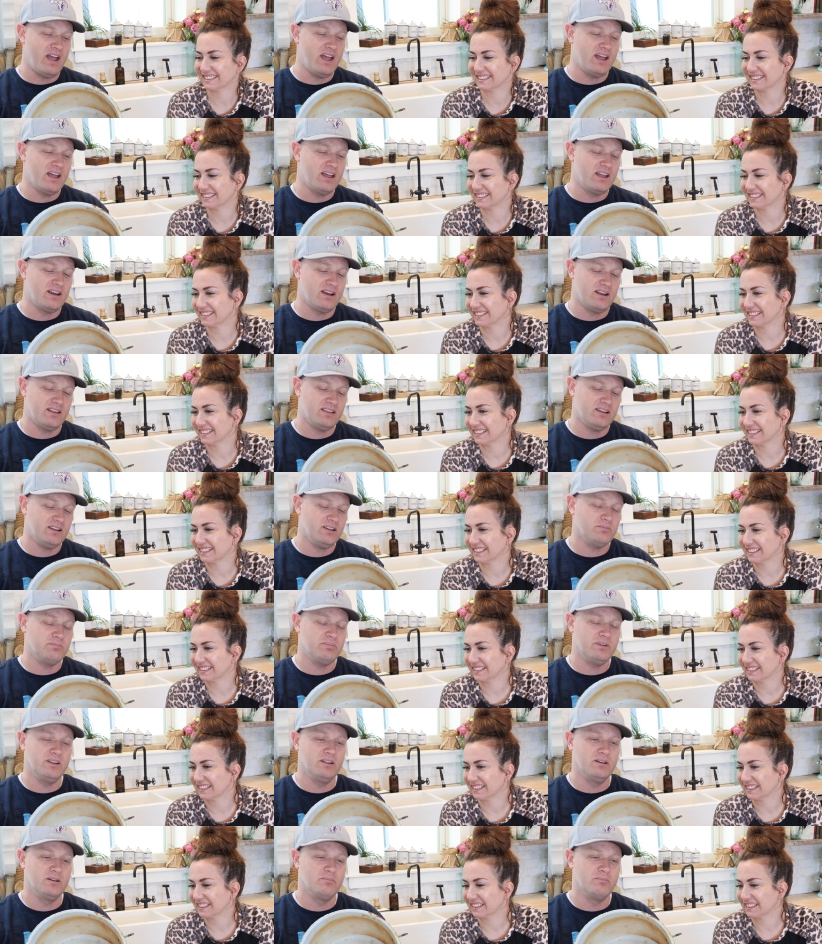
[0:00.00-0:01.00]
Speaker 1: and I think it'd
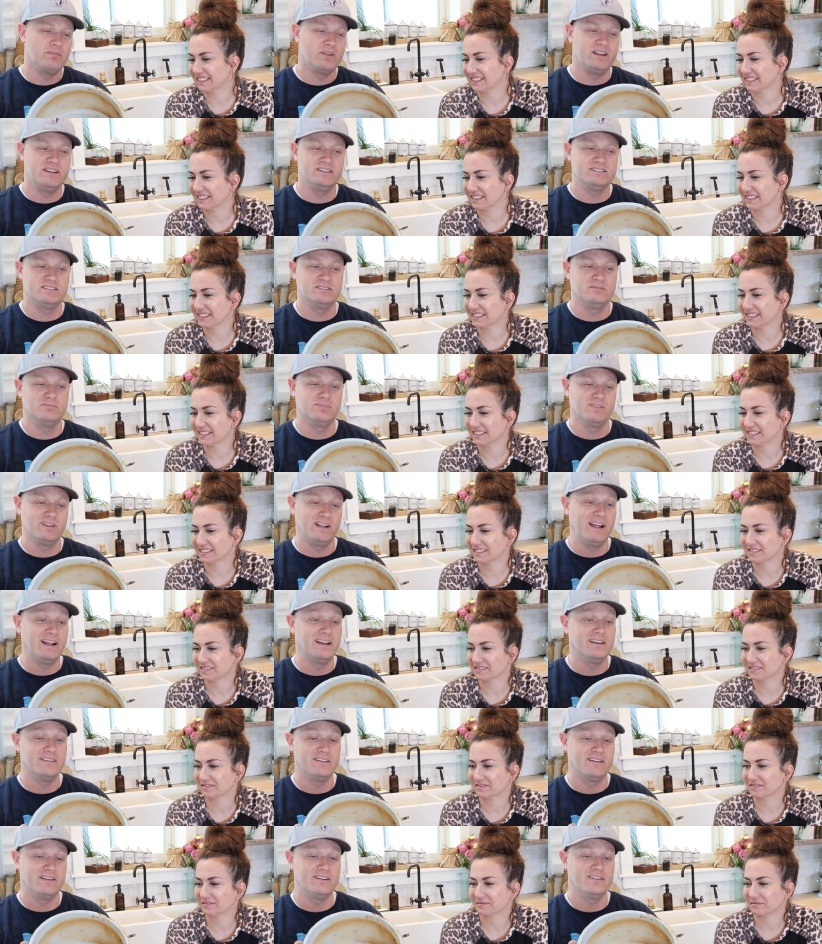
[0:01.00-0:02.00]
be an amazing
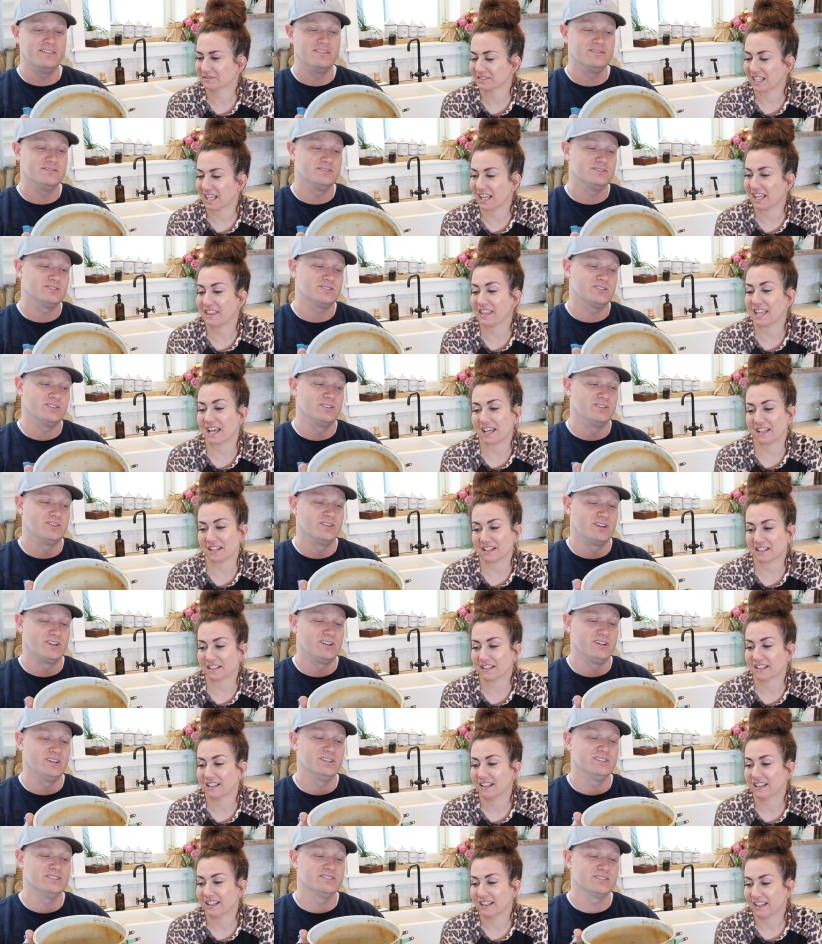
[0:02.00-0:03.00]
planter. It's that, gonna look
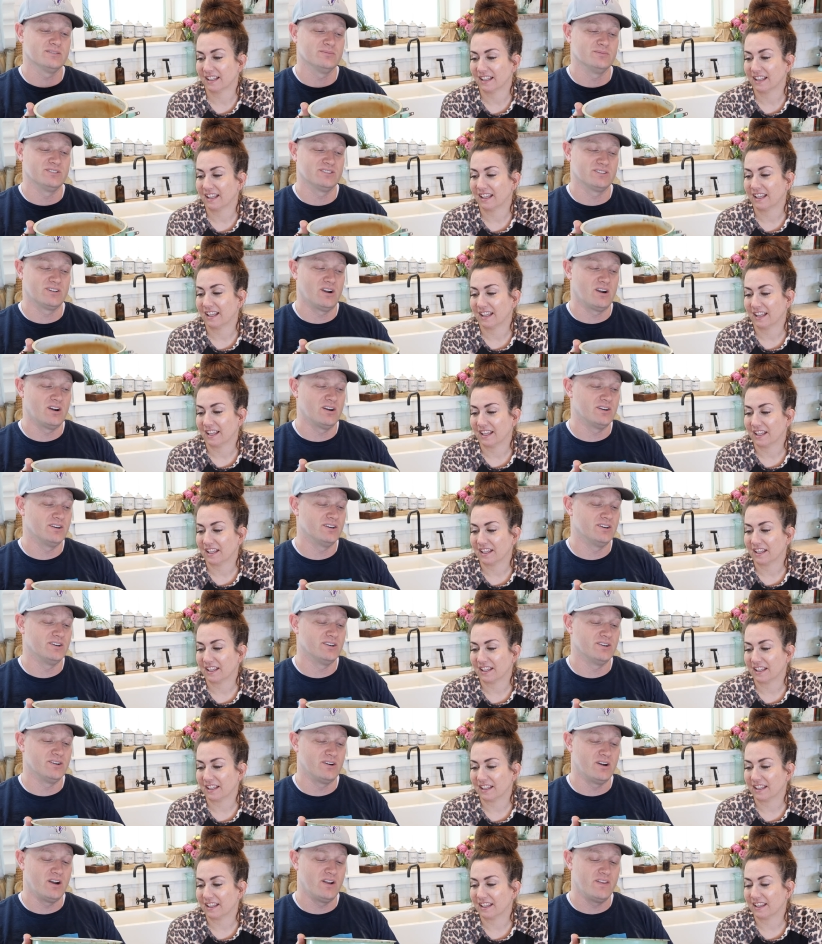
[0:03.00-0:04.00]
good in someone's garden
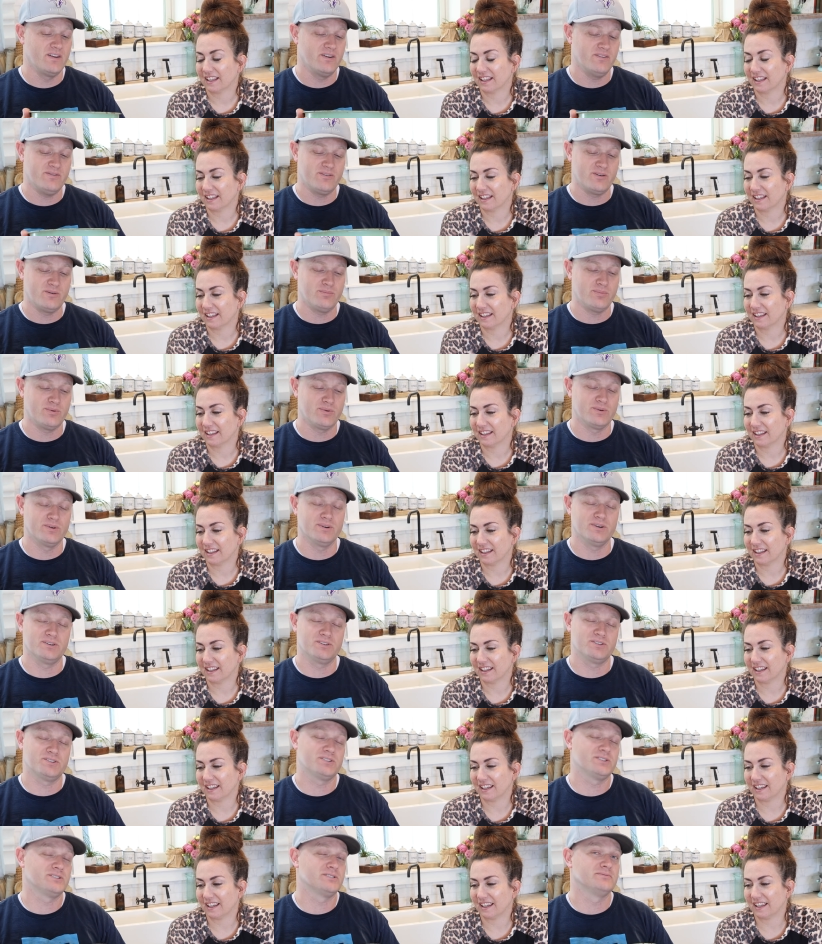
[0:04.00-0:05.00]
or on their front
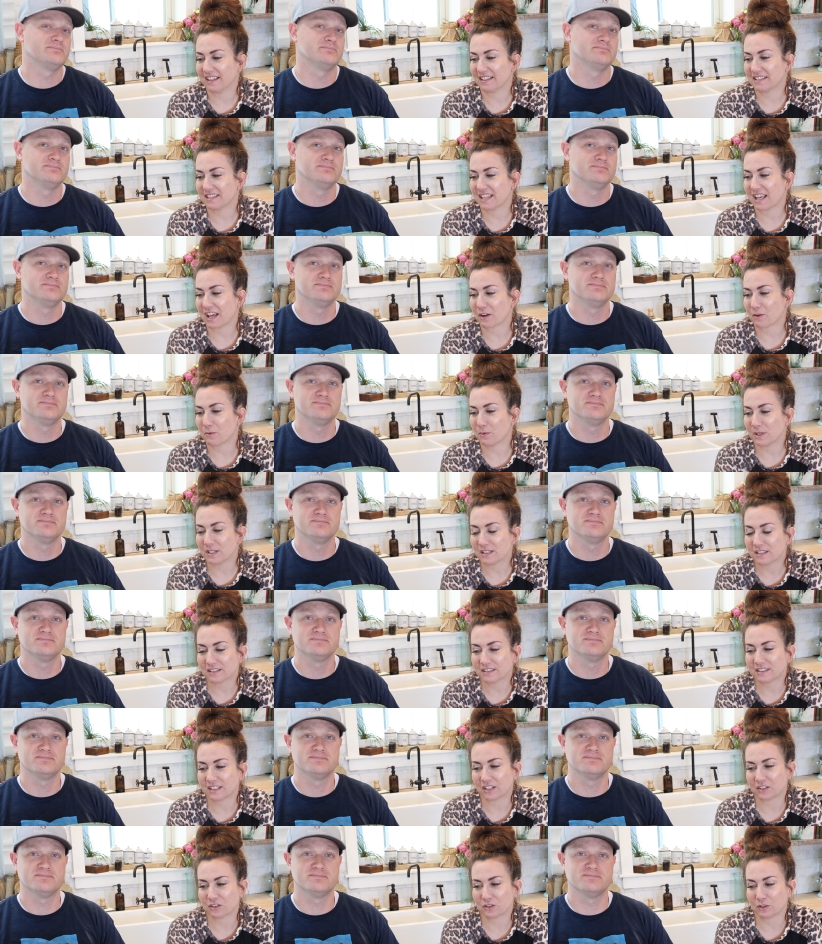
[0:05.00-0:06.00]
porch.
Speaker 2: It's that
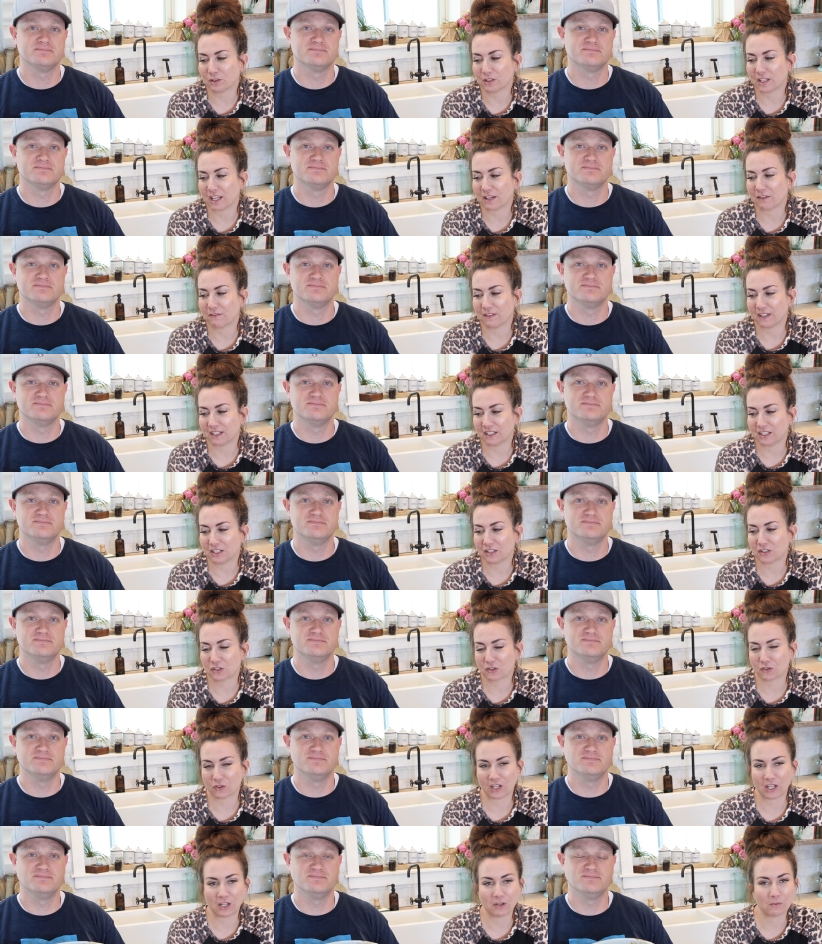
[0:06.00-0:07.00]
quintessential like vintage
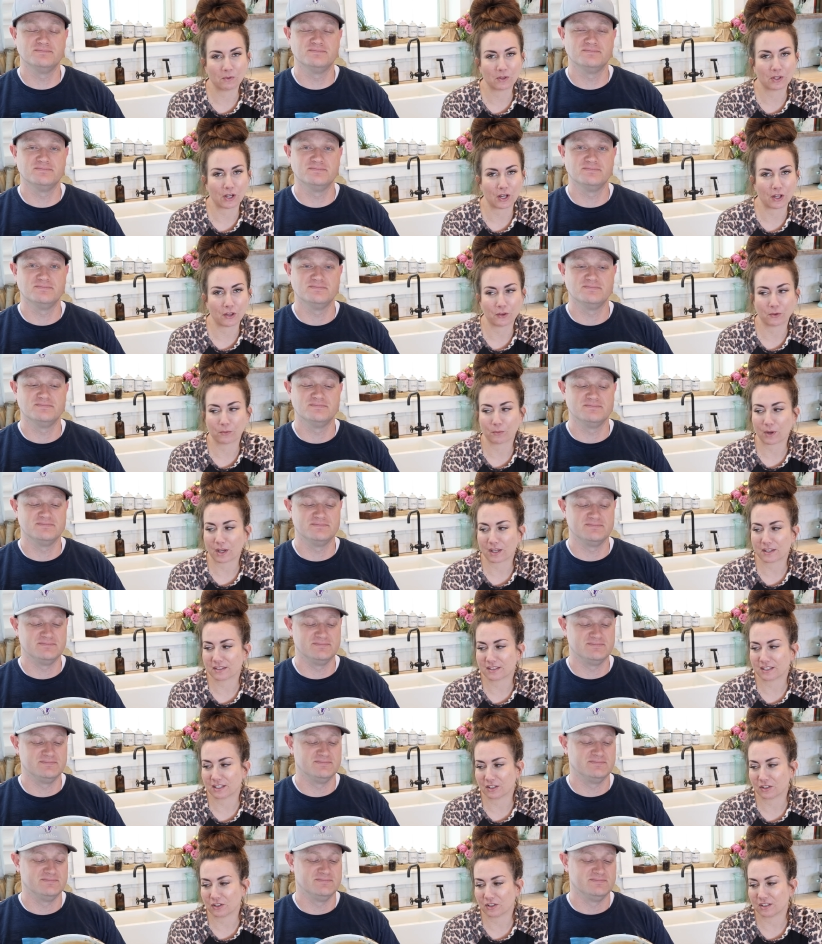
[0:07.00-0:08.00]
green with all the rust
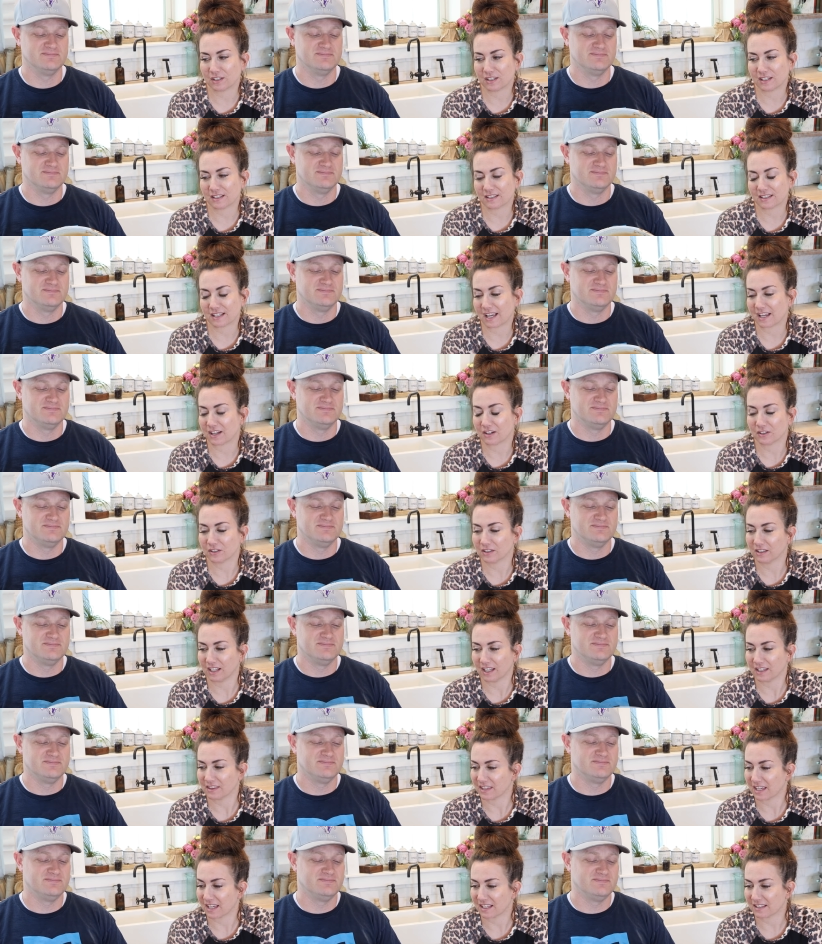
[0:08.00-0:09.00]
and goodness. I couldn't let